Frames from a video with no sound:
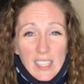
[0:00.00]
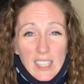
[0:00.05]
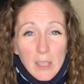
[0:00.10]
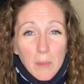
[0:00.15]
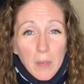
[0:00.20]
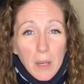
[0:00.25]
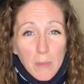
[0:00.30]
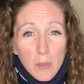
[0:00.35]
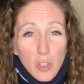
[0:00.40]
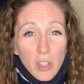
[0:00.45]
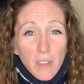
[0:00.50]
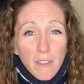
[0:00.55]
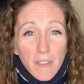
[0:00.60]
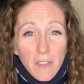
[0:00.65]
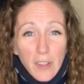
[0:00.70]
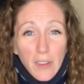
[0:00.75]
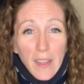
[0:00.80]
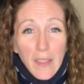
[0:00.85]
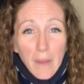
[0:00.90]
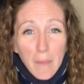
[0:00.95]
and sometimes you can
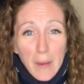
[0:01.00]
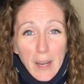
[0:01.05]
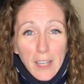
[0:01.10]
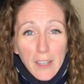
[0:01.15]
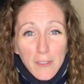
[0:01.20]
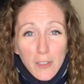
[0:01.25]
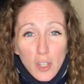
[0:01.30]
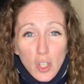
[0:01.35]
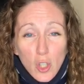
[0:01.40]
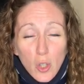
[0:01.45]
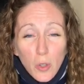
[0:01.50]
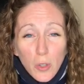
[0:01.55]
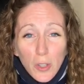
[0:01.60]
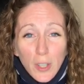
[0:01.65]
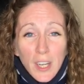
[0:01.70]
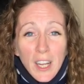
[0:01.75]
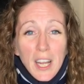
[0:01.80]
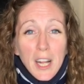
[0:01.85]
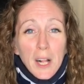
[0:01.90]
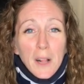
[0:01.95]
feel that in the back of your
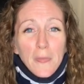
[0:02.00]
shoulder.